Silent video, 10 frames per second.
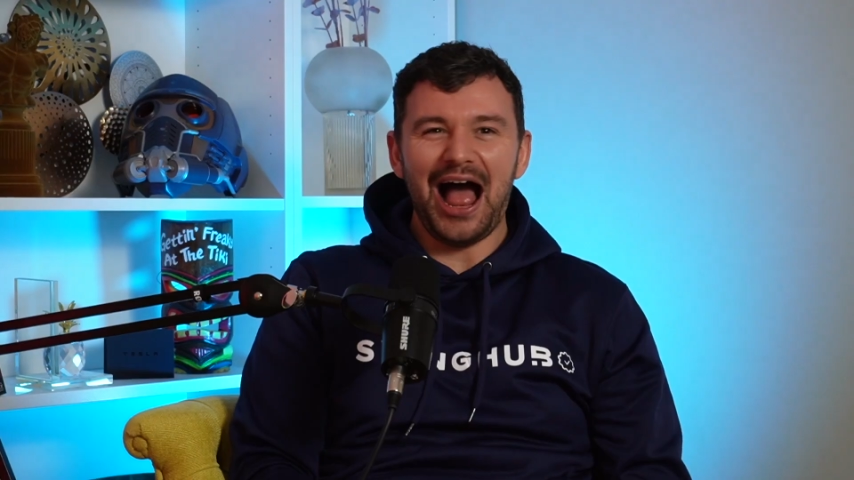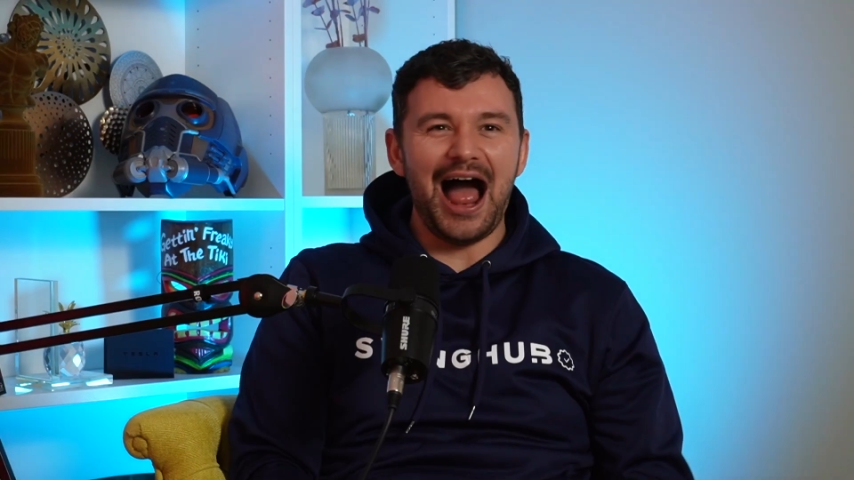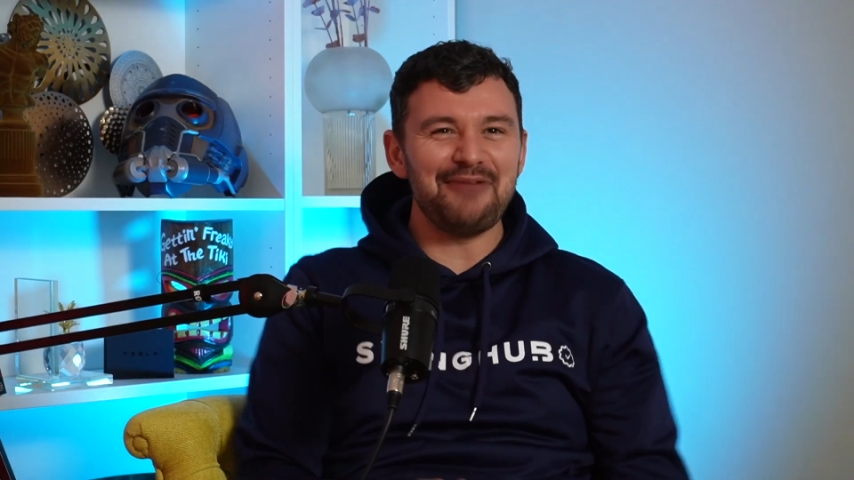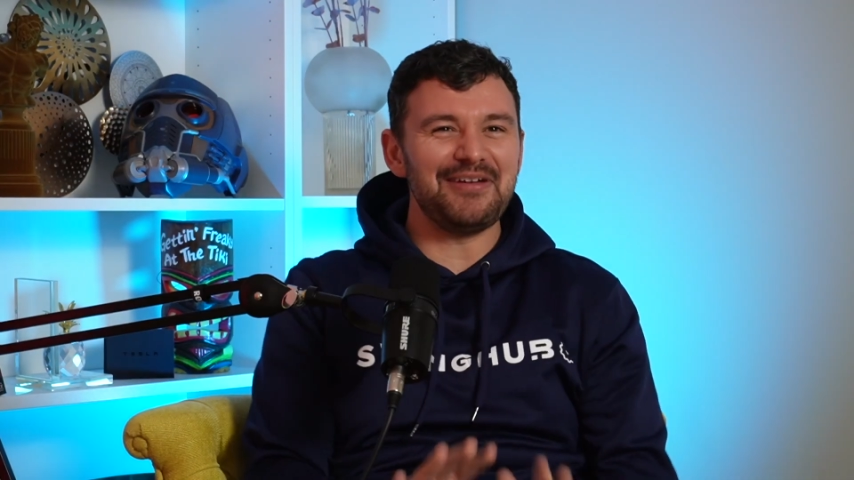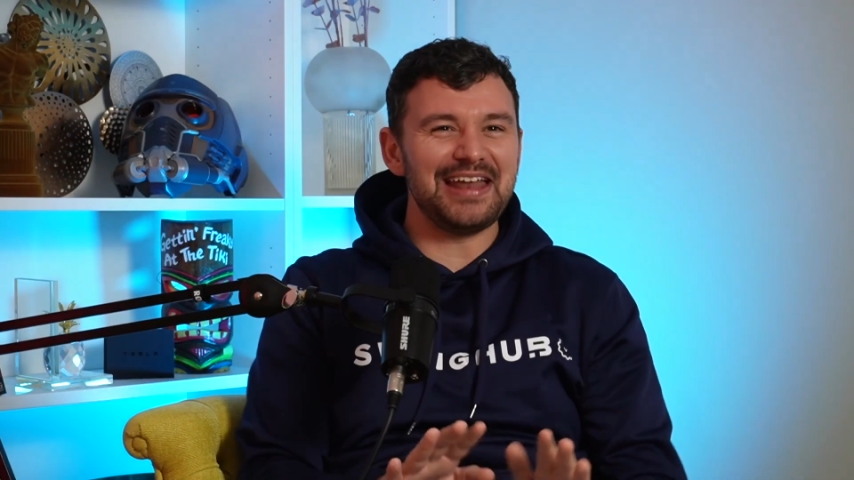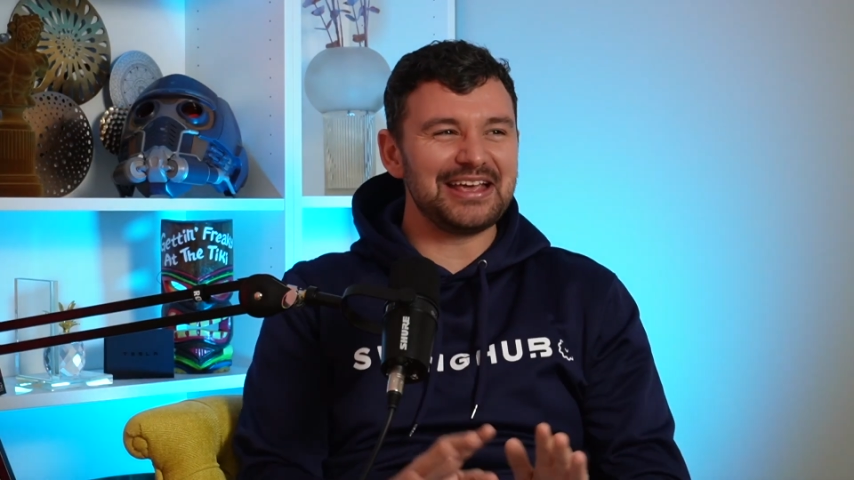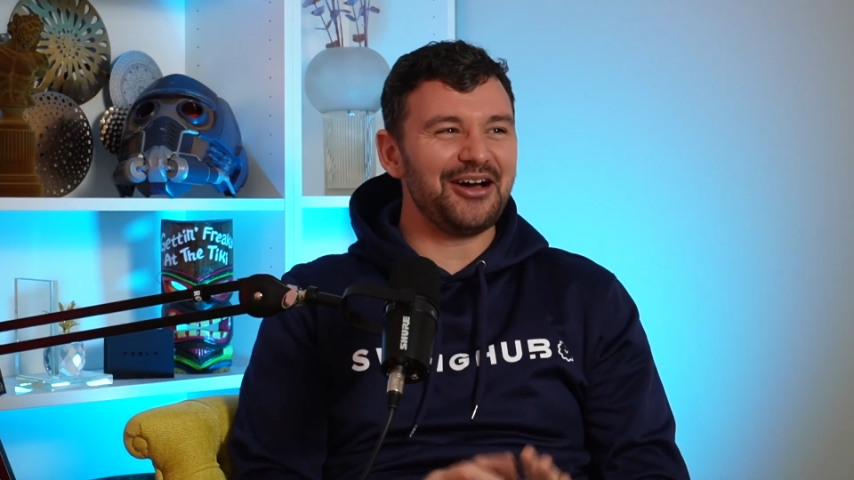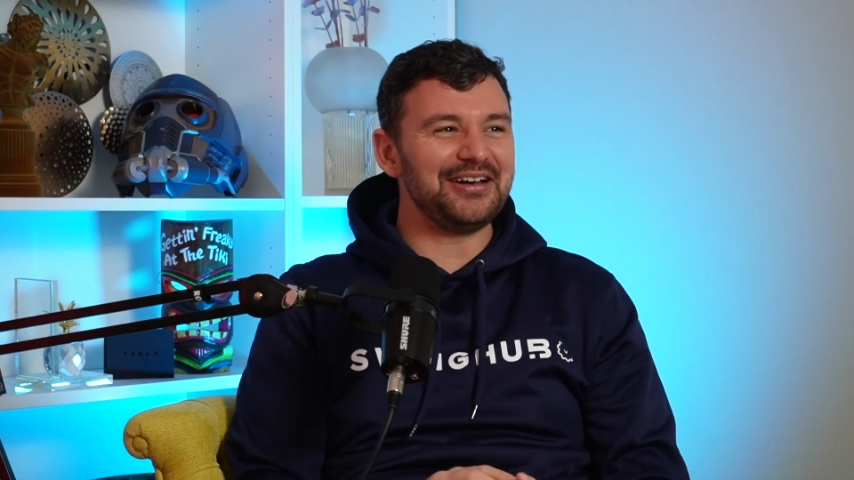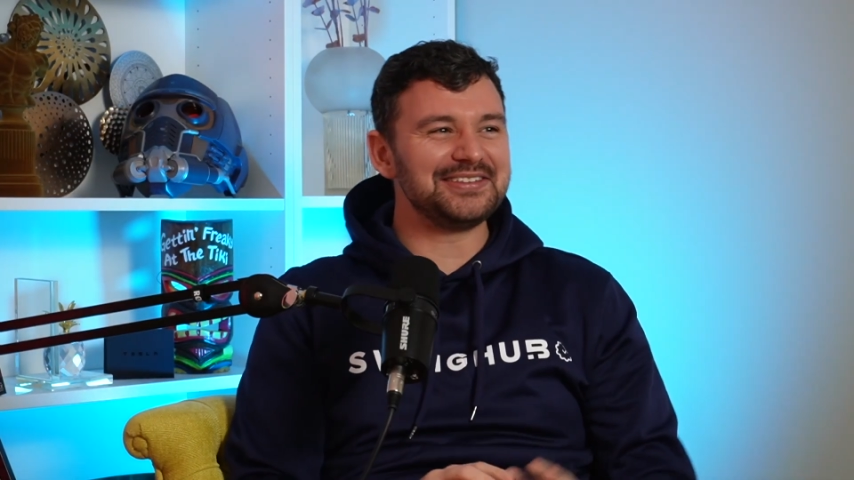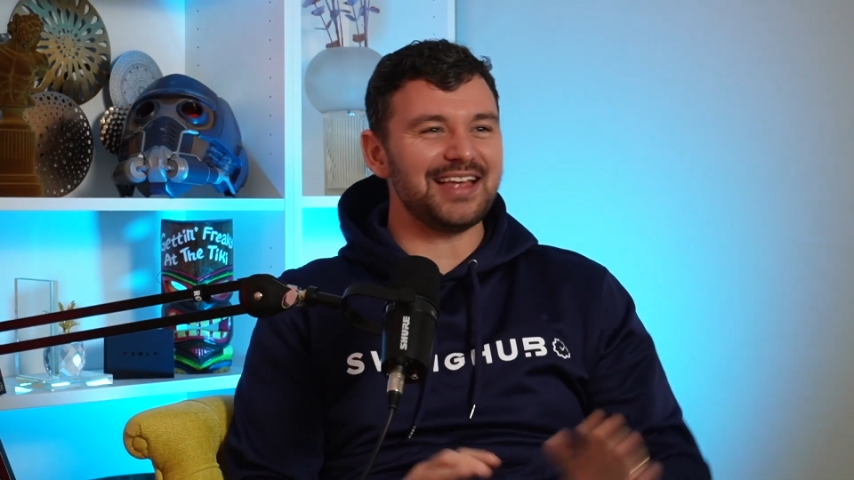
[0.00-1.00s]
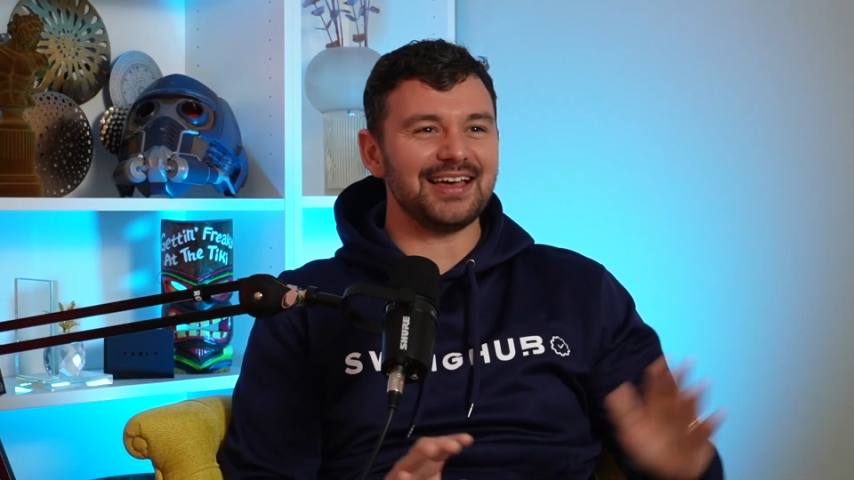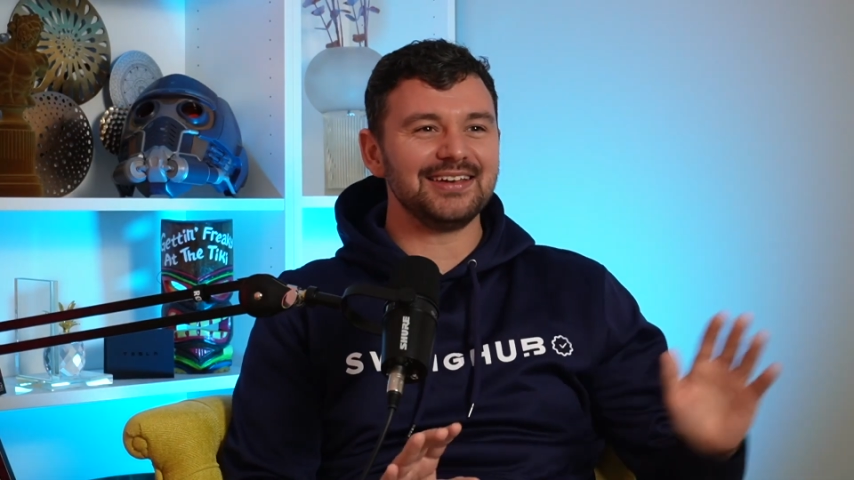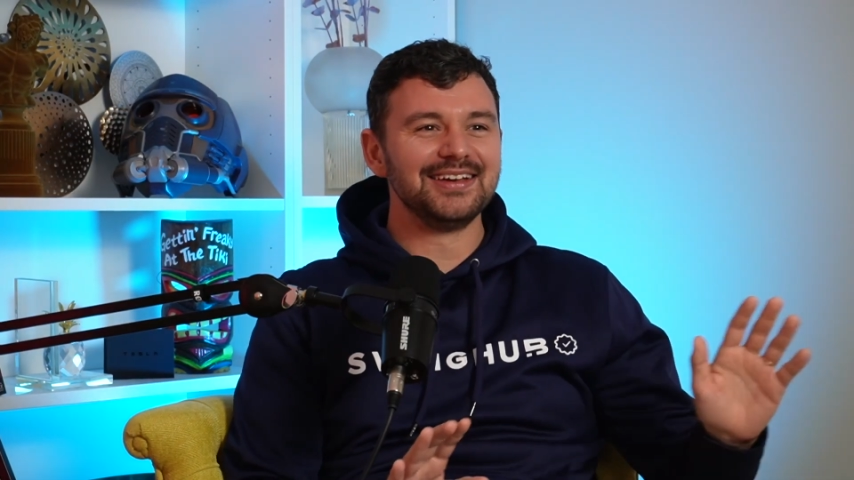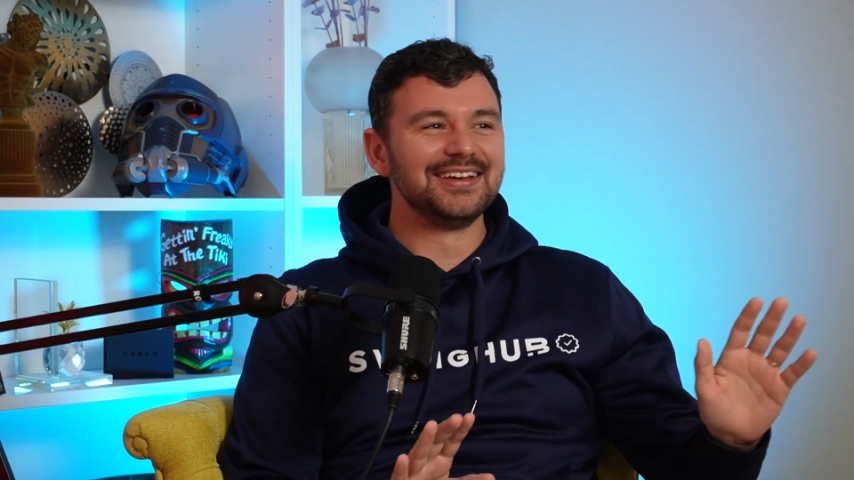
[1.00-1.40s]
I'm ready to go, and he's like,